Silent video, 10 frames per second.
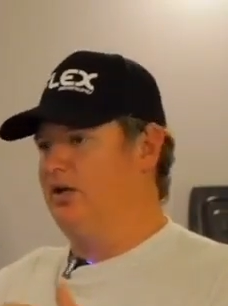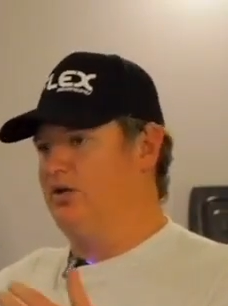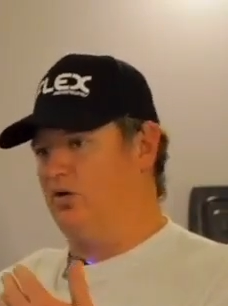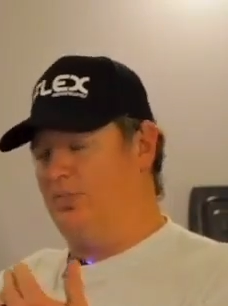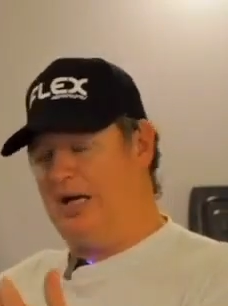
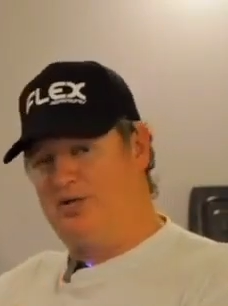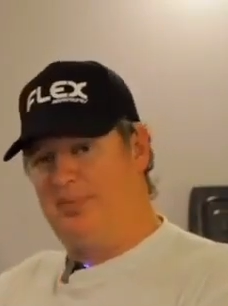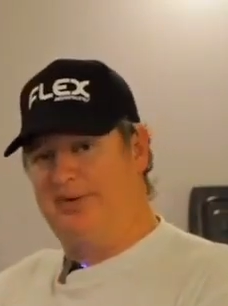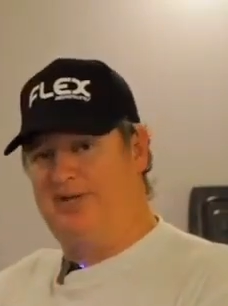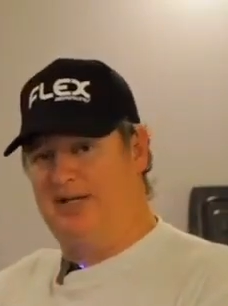your battery
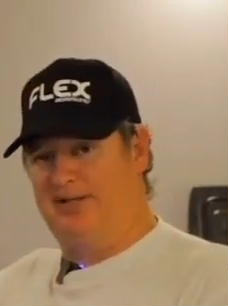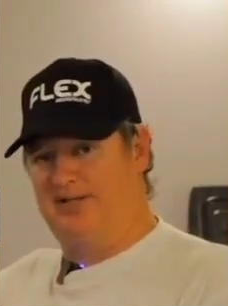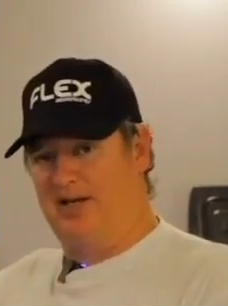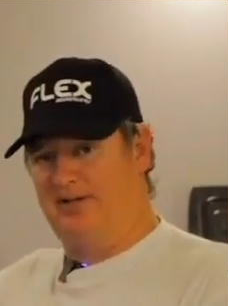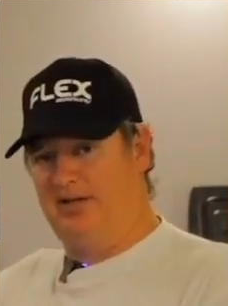protect is
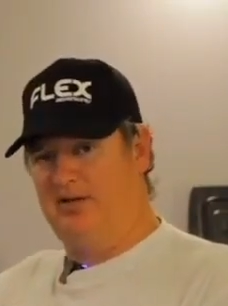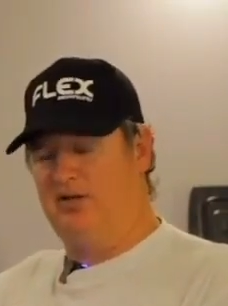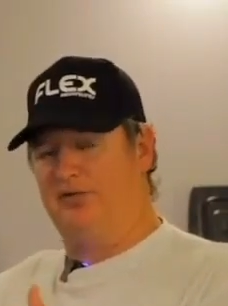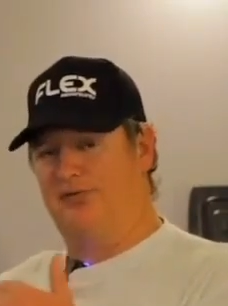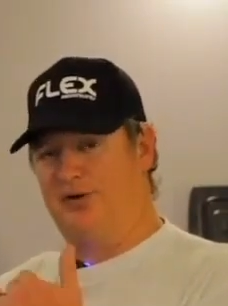kicked in,
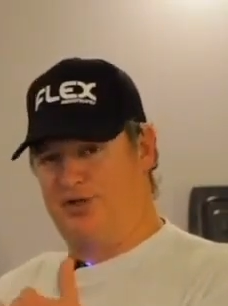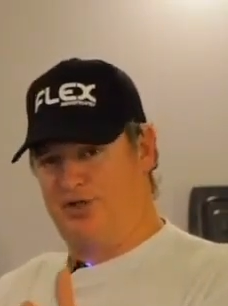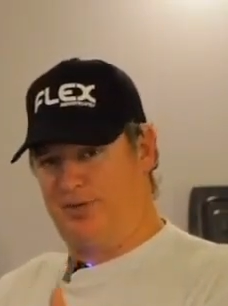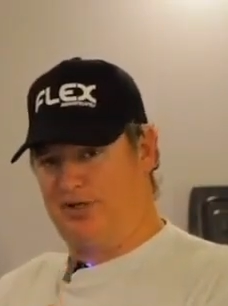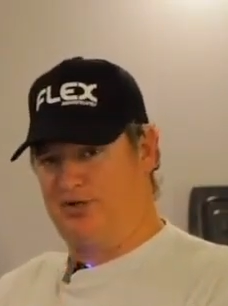your fridge is
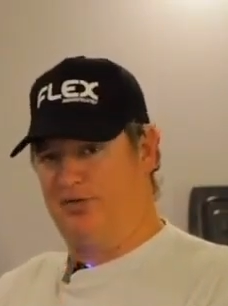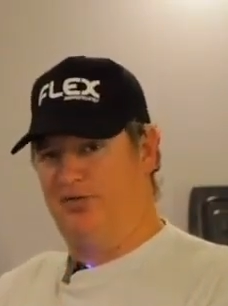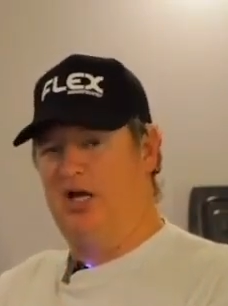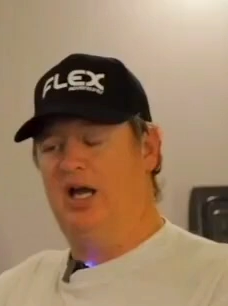switched off.